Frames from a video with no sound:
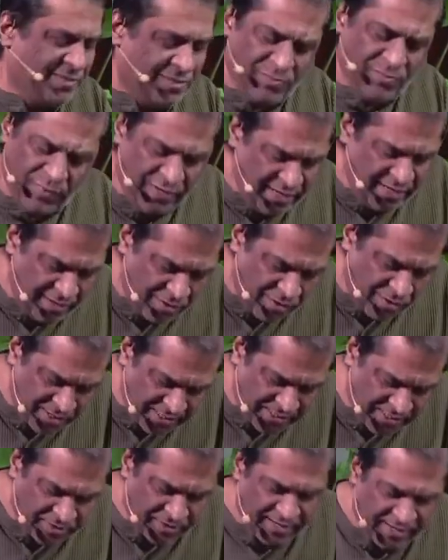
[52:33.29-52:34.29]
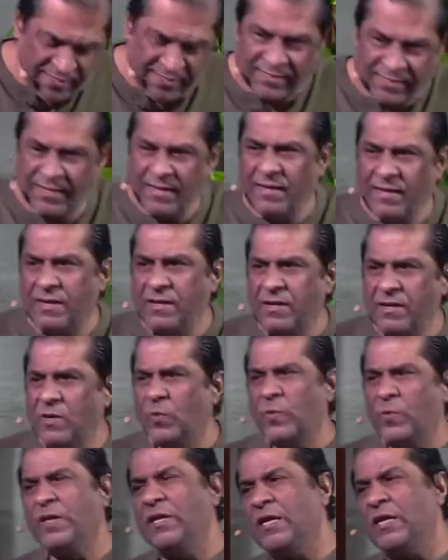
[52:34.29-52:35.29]
We need God's grace.
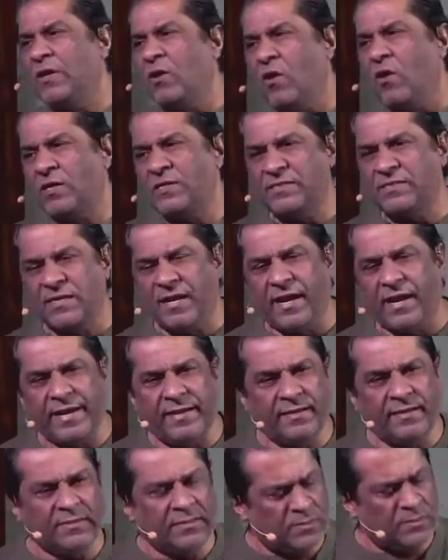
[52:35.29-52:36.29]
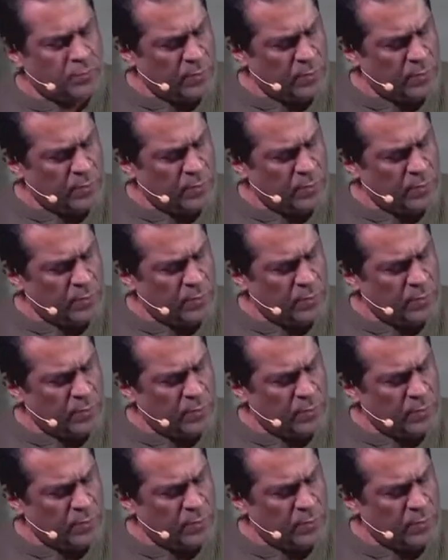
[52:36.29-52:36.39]
We need God's guidance.